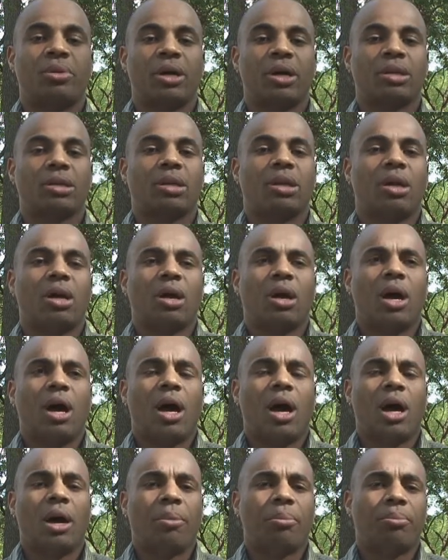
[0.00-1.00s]
But
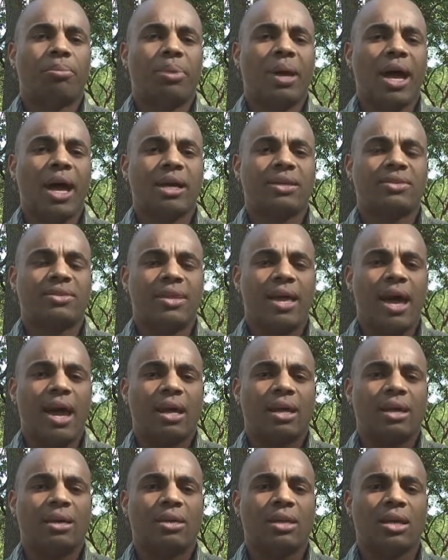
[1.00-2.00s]
past
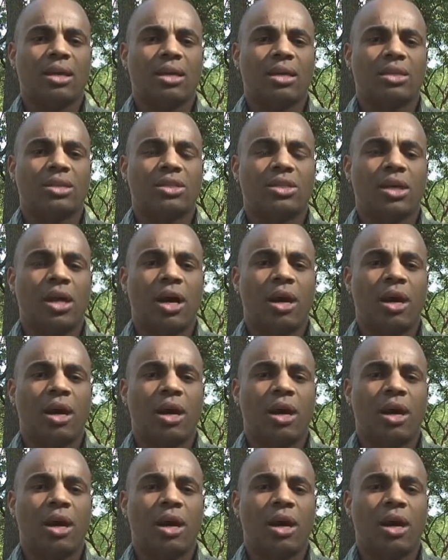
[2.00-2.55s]
that, I think it's